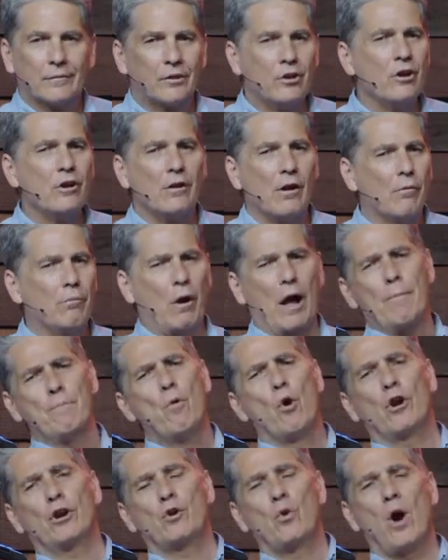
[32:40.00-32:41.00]
You're, I'm
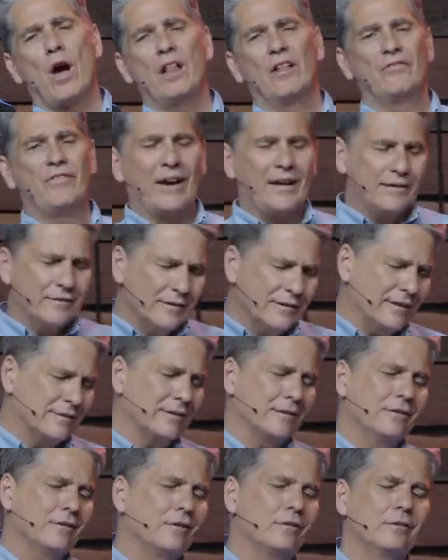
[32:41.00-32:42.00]
more qualified.
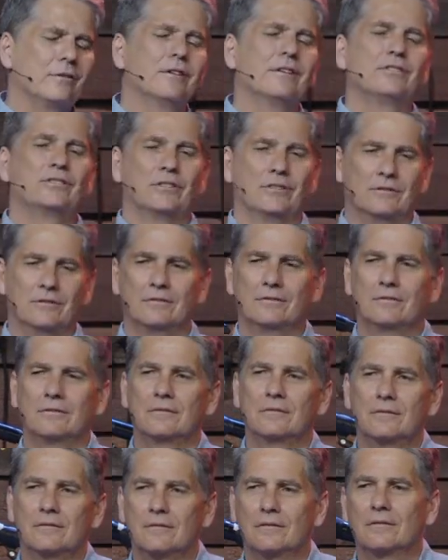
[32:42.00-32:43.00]
Listen,
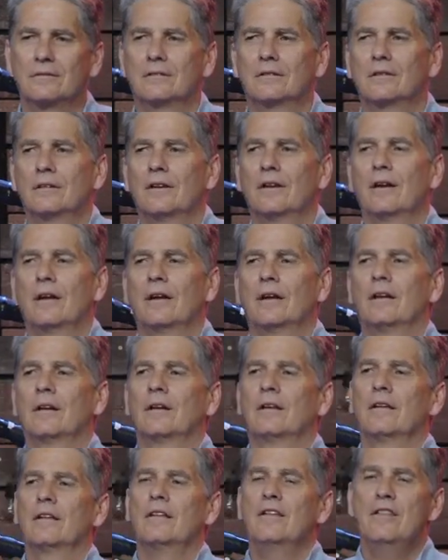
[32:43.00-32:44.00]

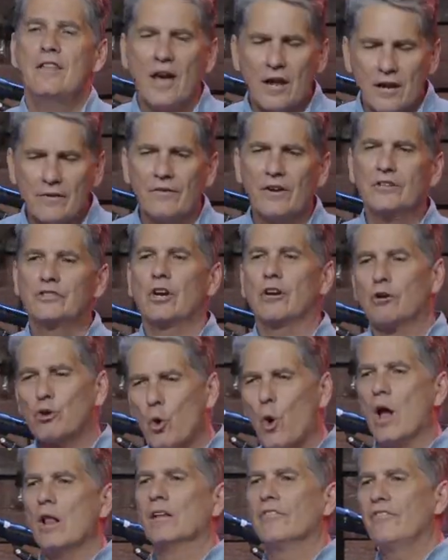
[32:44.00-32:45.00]
None of us are
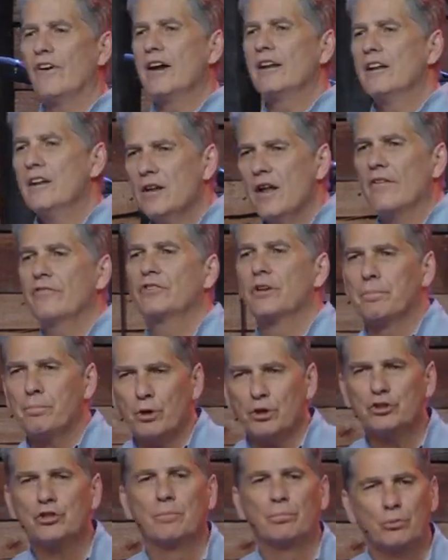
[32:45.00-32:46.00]
qualified enough to
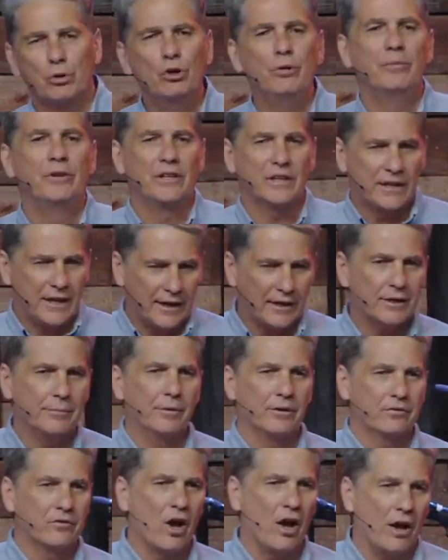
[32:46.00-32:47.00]
push a broom in the
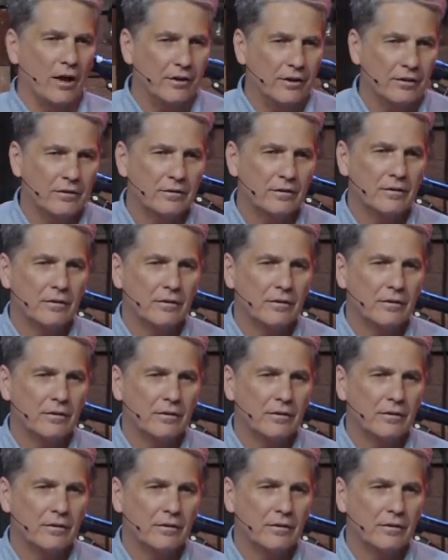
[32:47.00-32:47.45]
kingdom of God.